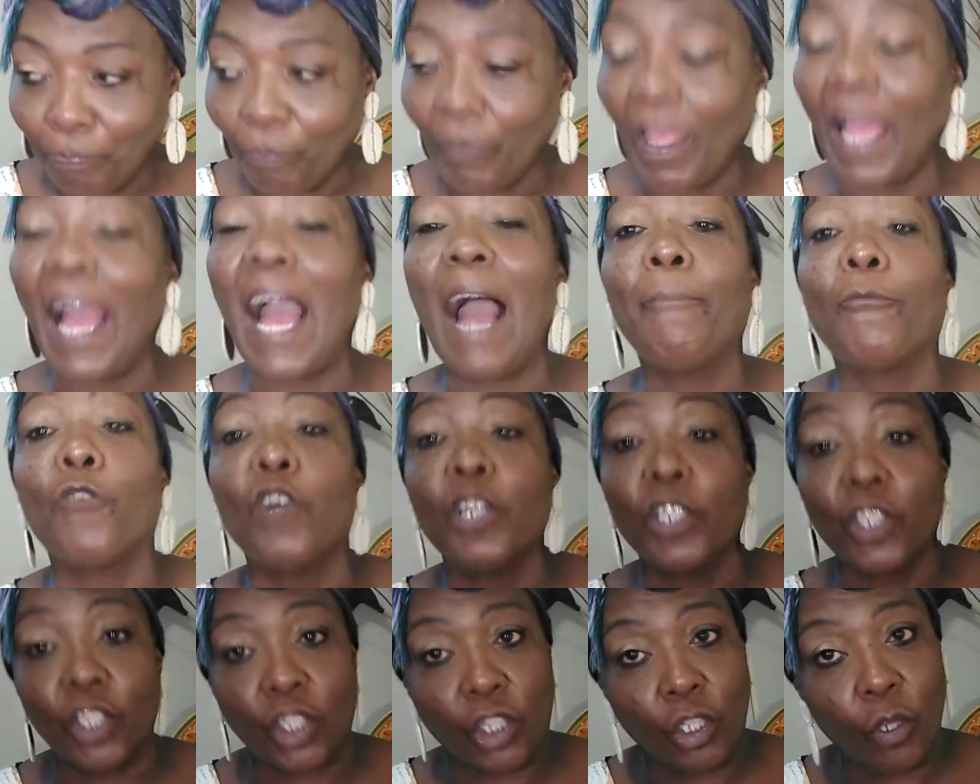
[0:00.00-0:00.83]
I'm
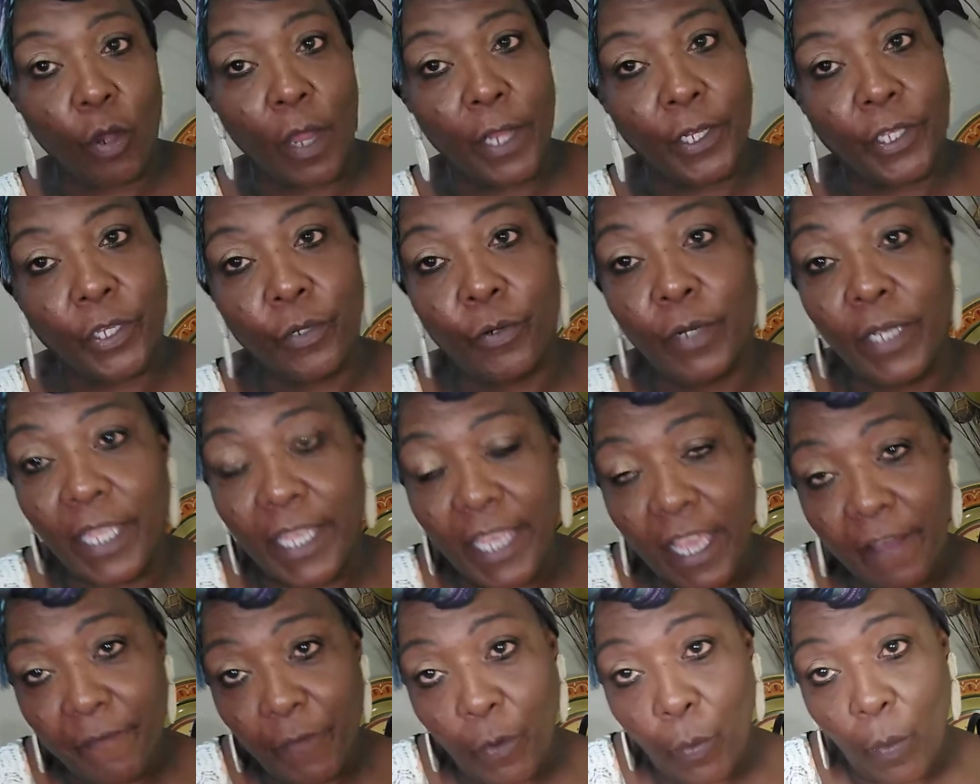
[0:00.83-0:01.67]
going to start doing
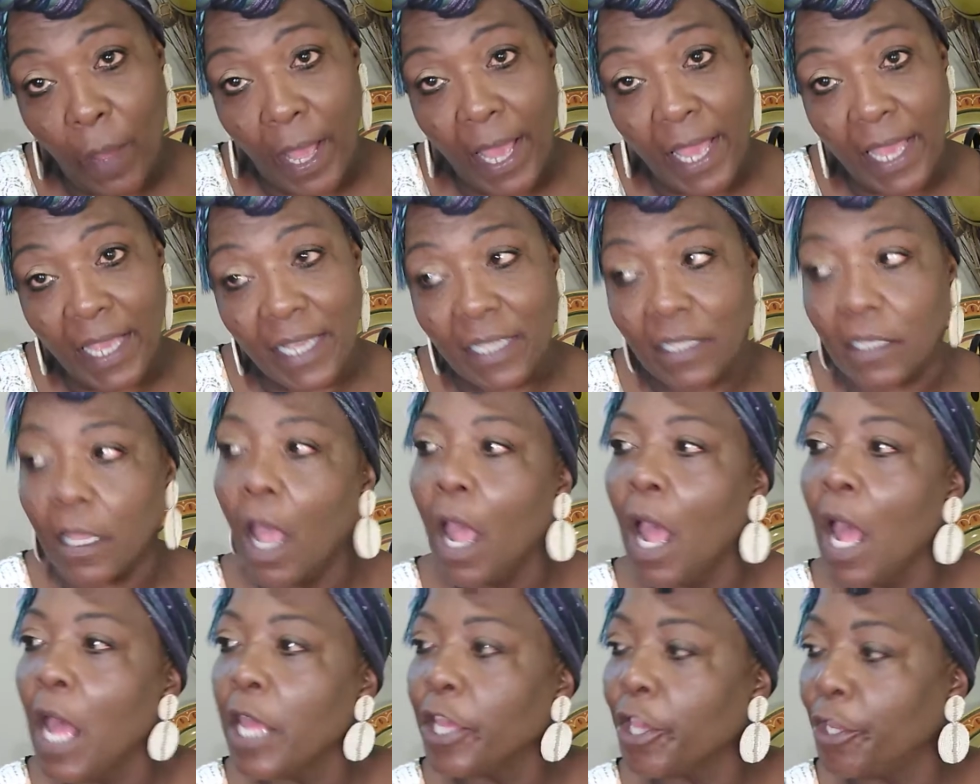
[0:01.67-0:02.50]
giveaways.
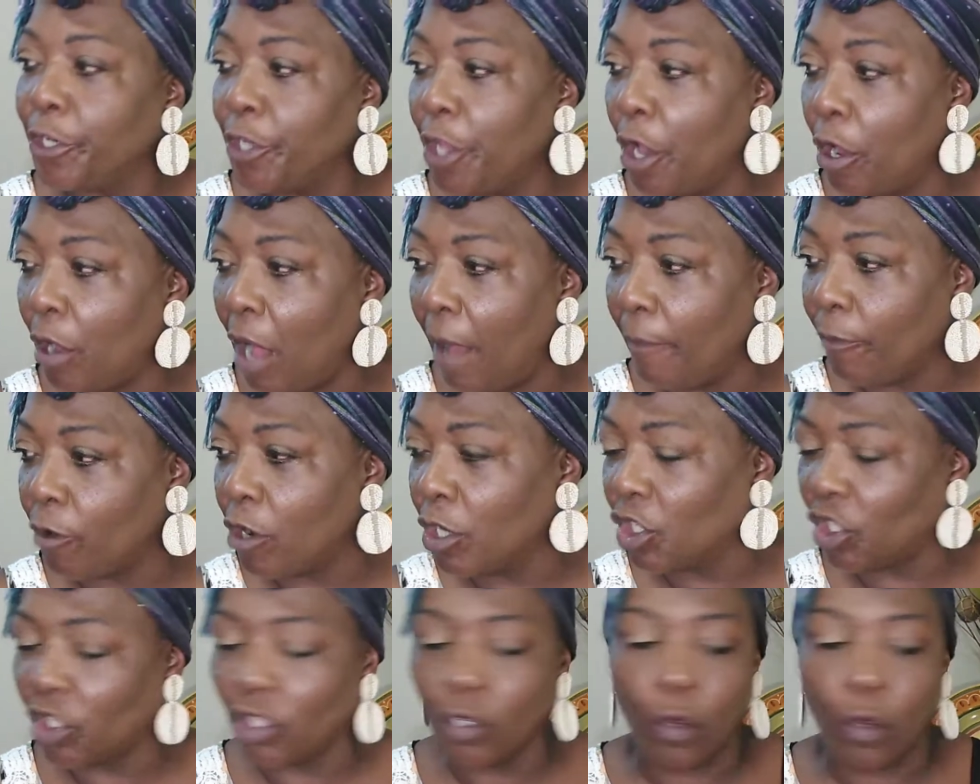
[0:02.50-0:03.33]
I'm
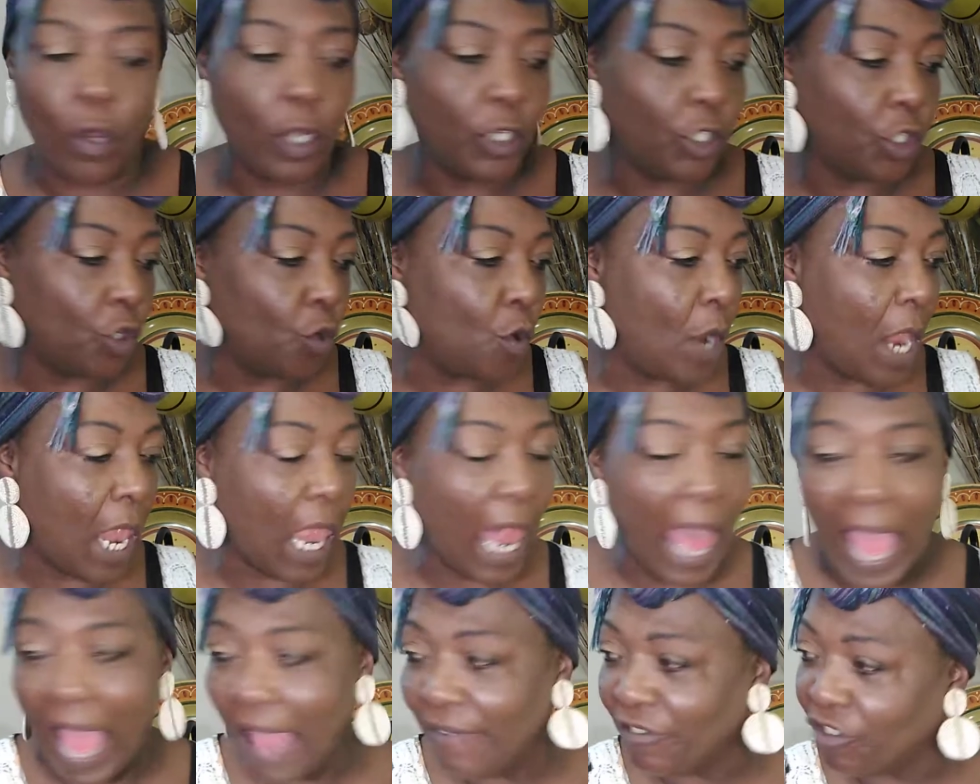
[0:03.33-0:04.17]
going to start doing
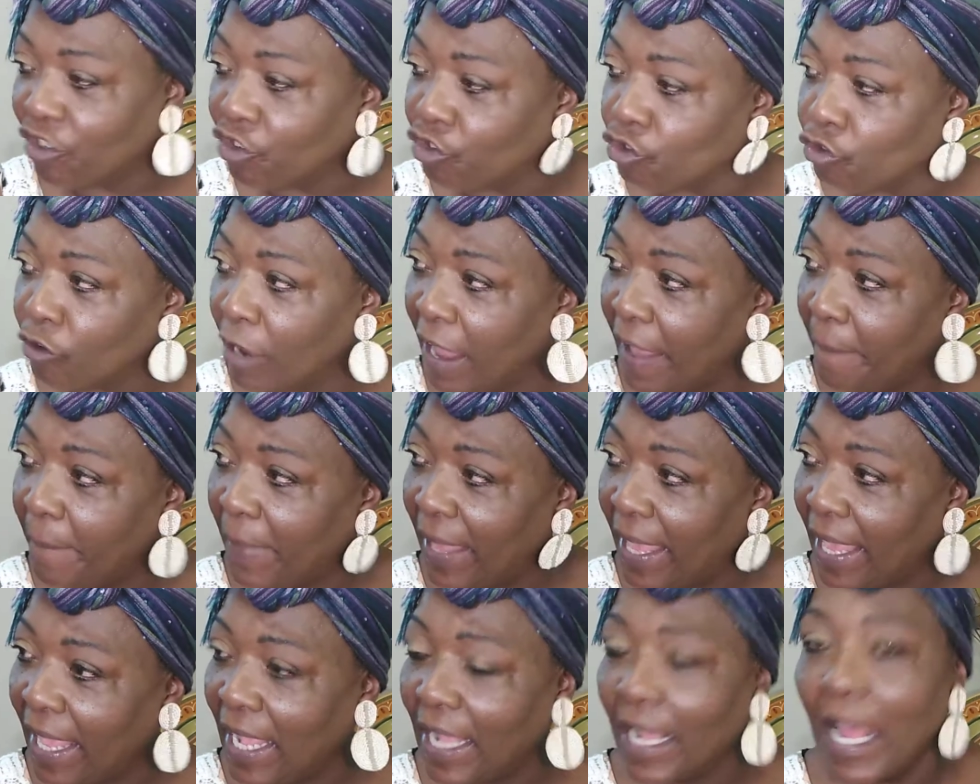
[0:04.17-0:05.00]
live
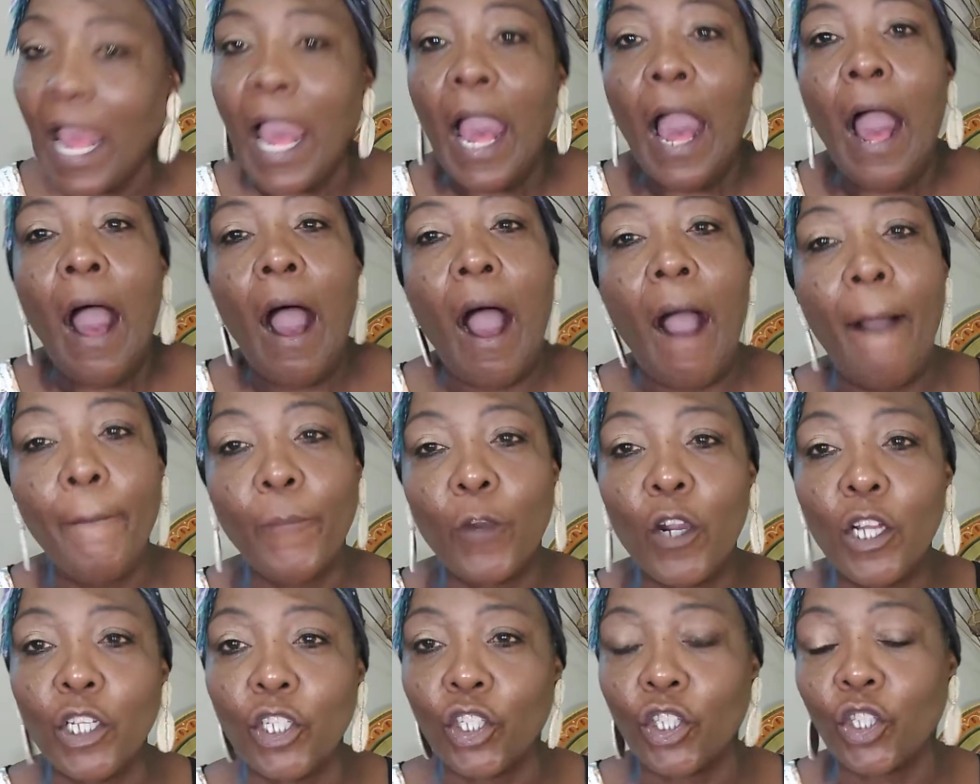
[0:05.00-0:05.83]
streaming. I'm
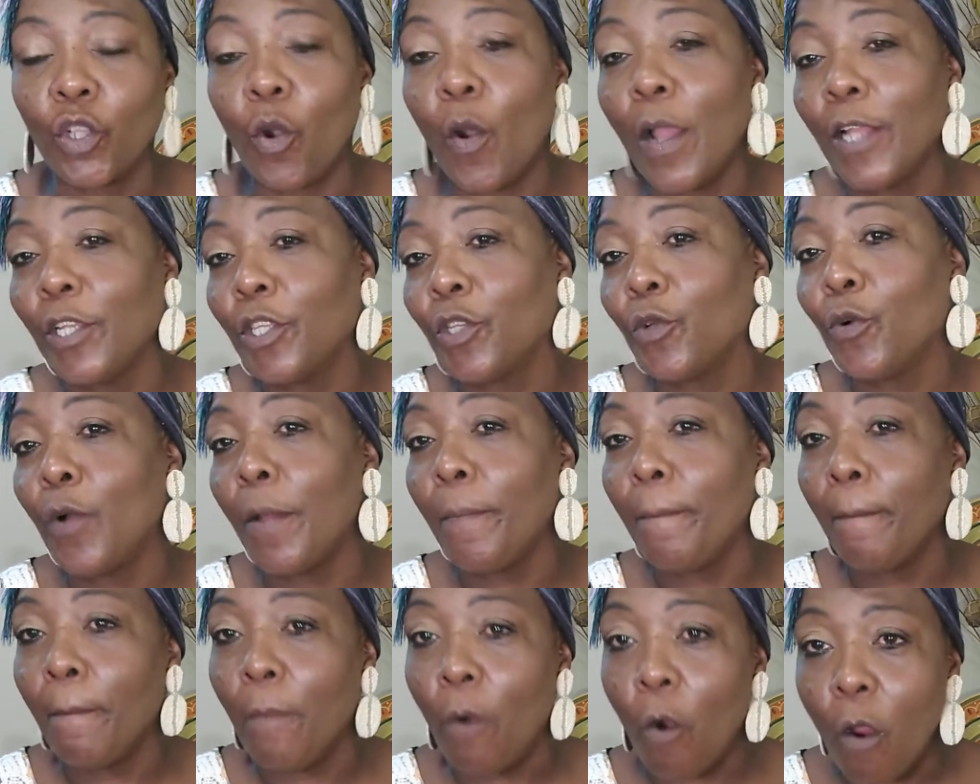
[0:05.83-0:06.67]
going to start doing
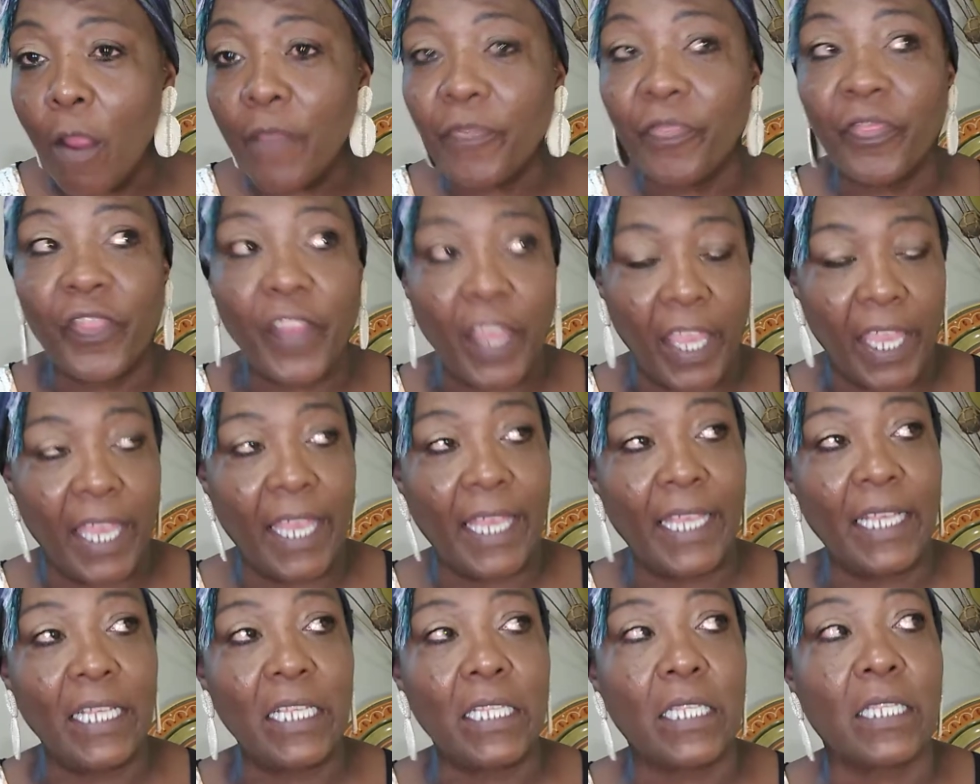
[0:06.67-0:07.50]
more
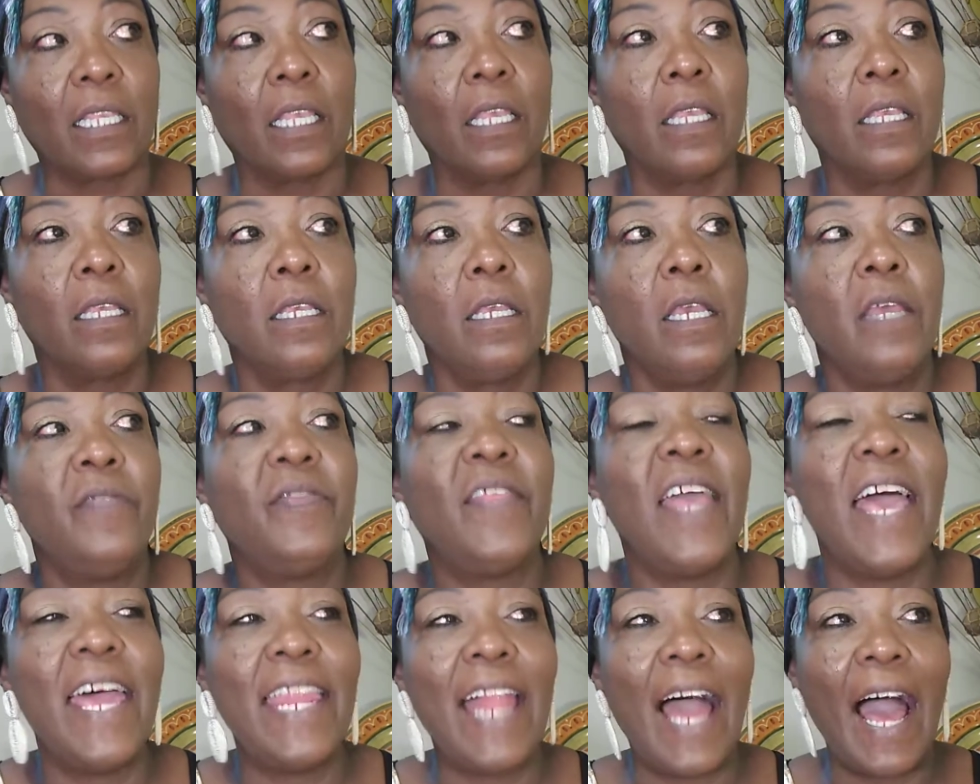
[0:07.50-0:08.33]
things
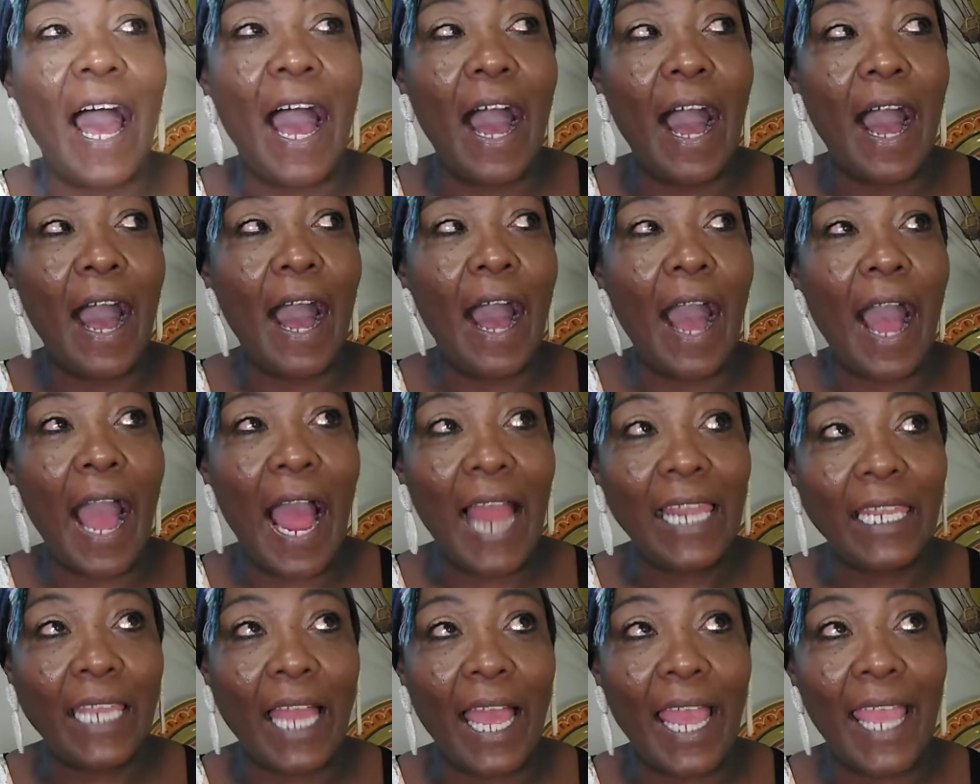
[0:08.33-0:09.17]
that
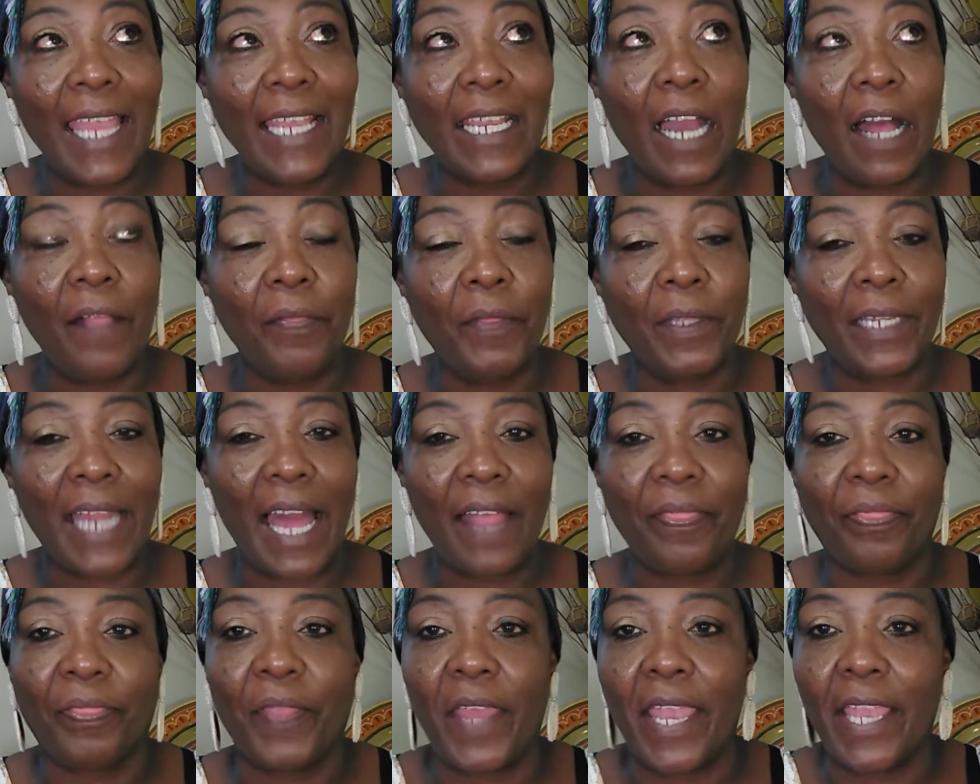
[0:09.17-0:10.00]
I like, that I
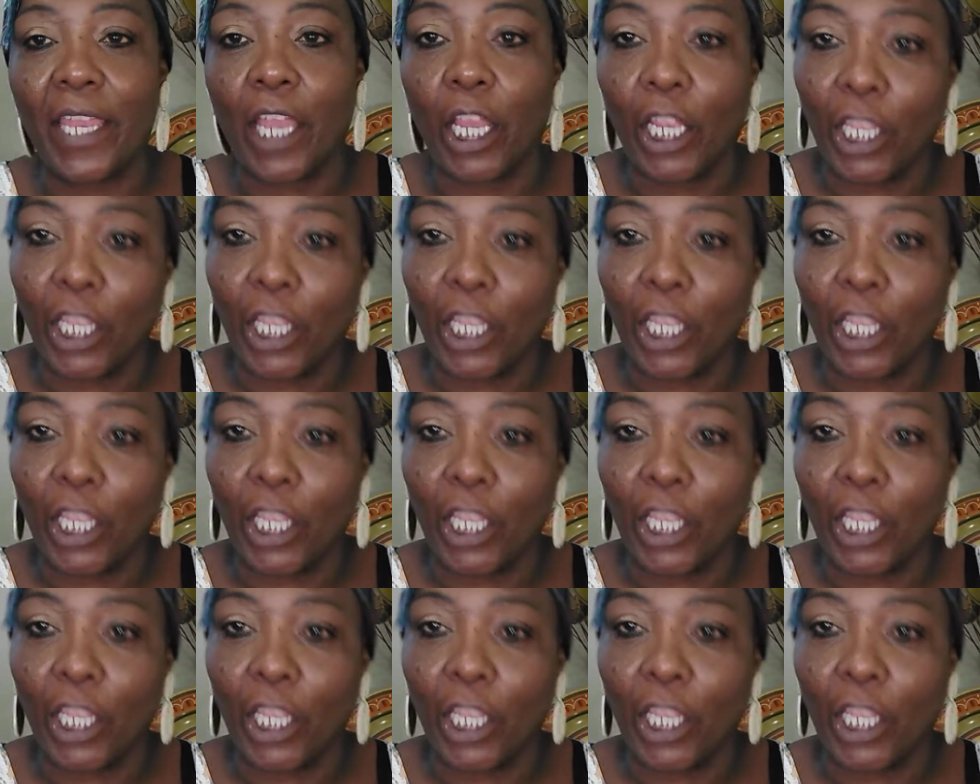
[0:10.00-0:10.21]
think